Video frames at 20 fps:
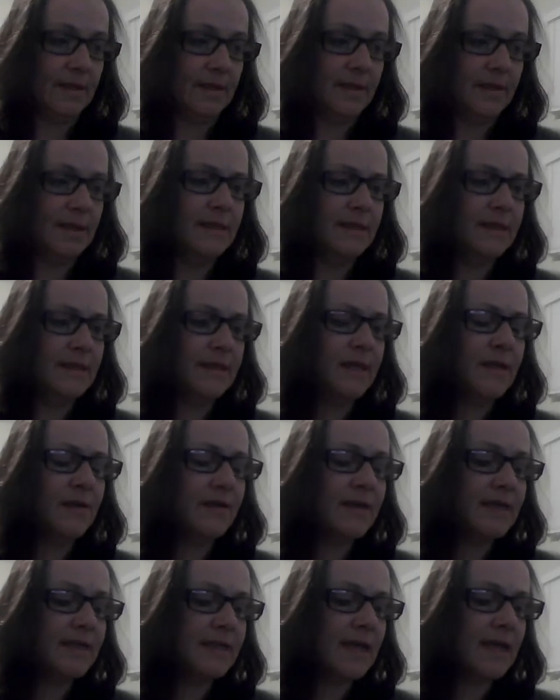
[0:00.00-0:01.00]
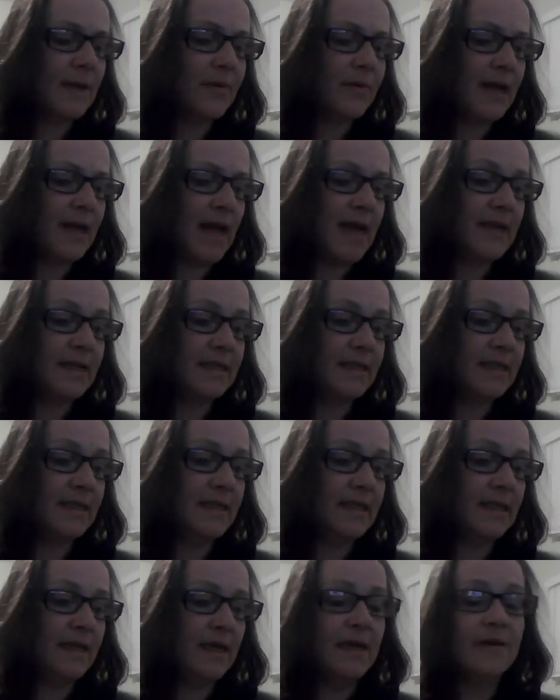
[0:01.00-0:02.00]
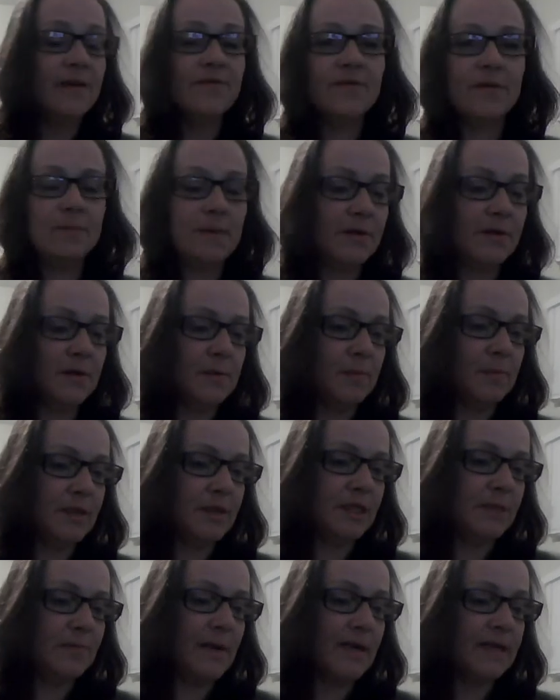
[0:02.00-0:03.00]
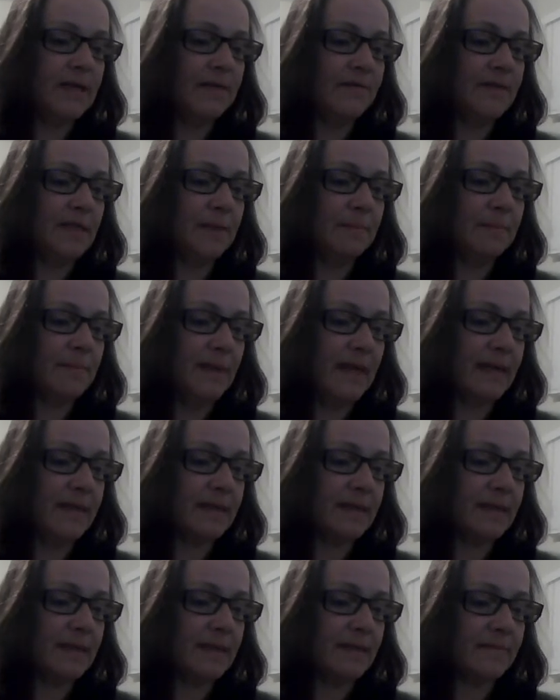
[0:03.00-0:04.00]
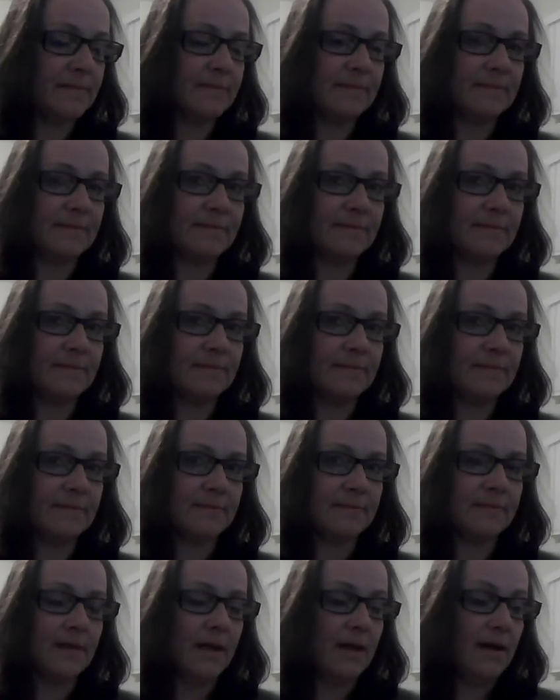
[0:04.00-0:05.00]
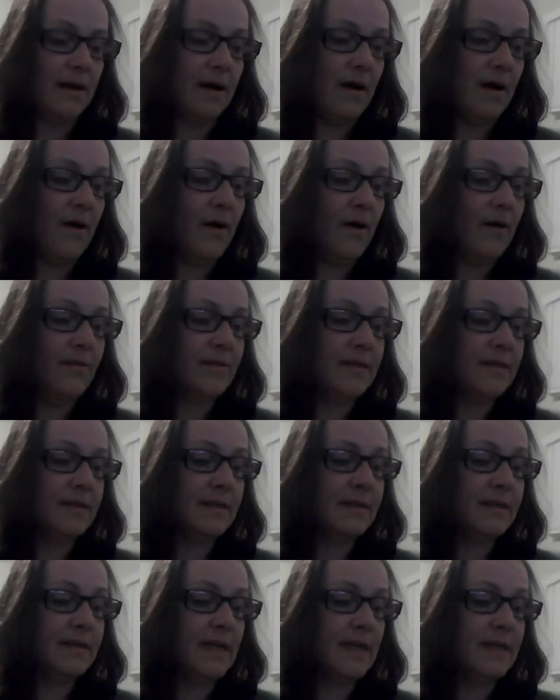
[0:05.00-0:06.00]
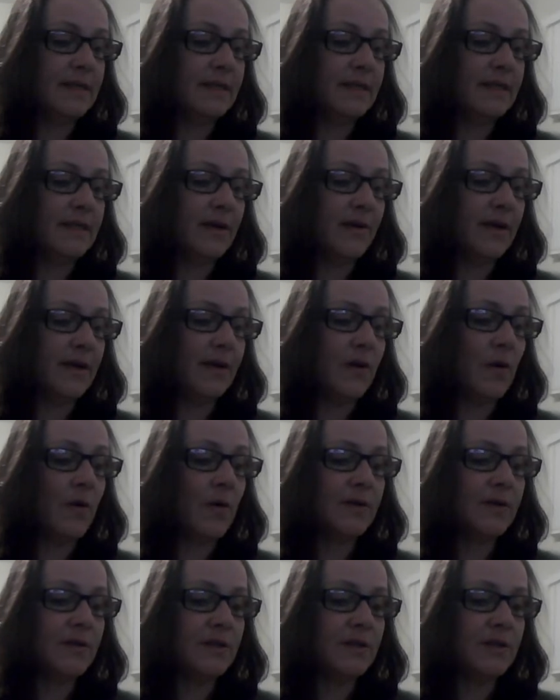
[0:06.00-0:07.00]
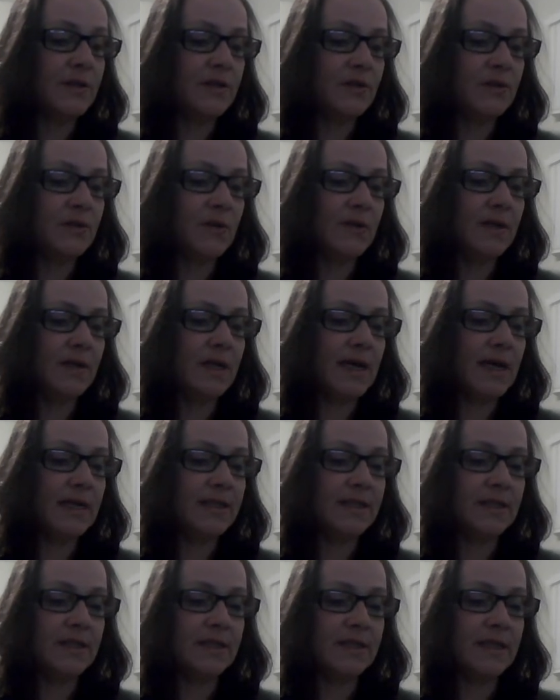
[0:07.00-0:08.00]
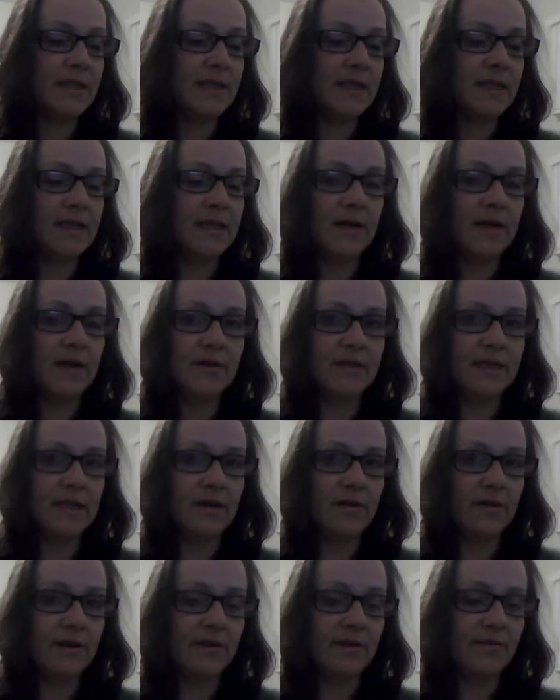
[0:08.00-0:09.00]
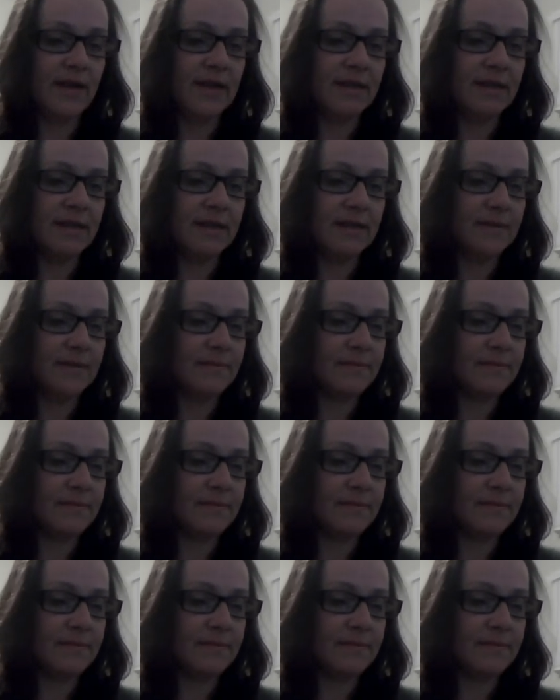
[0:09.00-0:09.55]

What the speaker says: considered a separate entity from other perspectives and beings. All this is necessary in order to scrutinize a singularity or event.